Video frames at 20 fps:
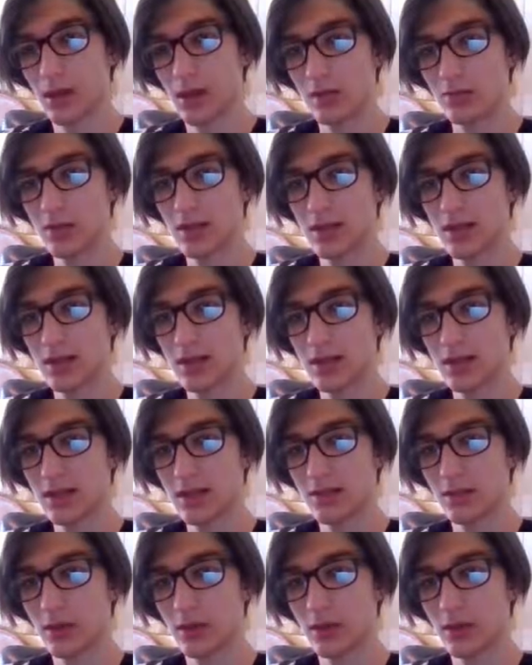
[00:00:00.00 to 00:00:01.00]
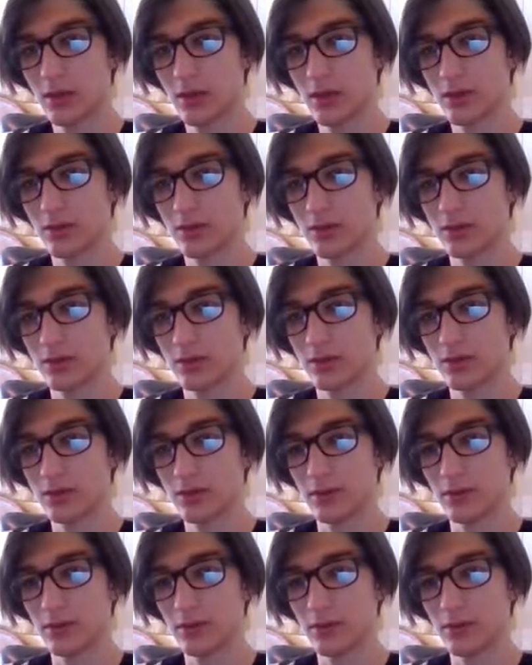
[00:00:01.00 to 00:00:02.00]
trying to think of whether I want to preserve
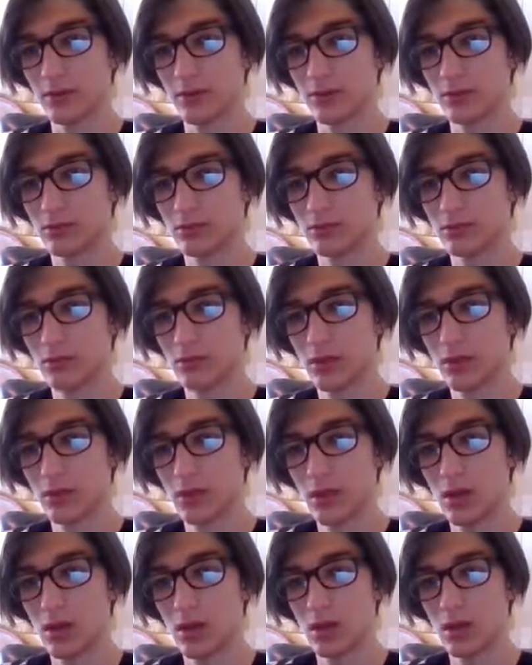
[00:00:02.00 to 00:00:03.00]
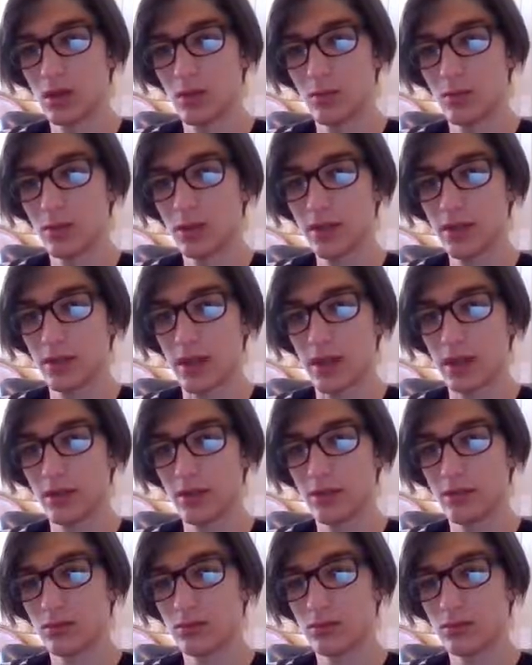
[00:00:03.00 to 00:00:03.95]
Komodo. Probably not.